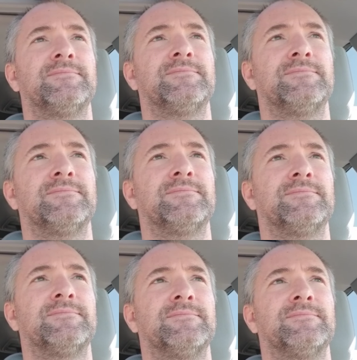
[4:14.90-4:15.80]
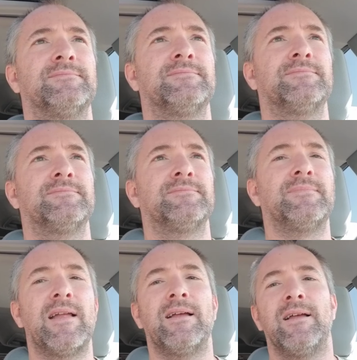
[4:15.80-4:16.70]
know pop back up.
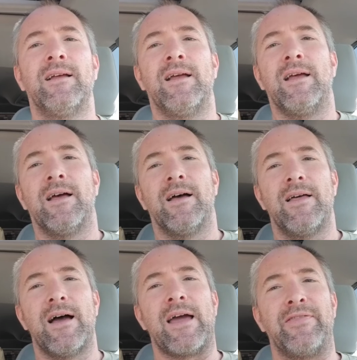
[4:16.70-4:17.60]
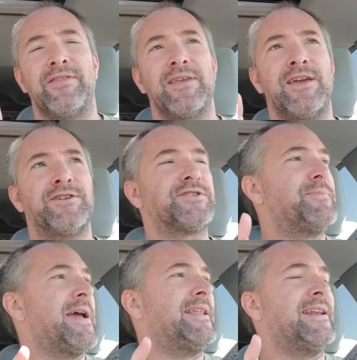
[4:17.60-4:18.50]
Uh, he
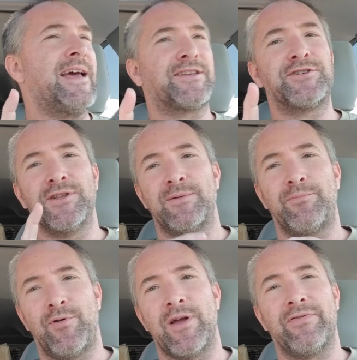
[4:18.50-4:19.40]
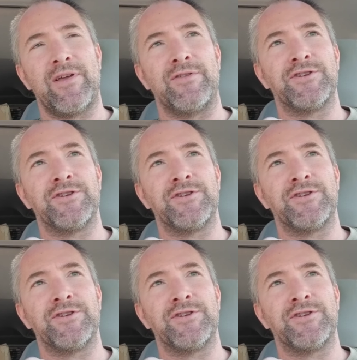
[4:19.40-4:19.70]
just made an excellent point there.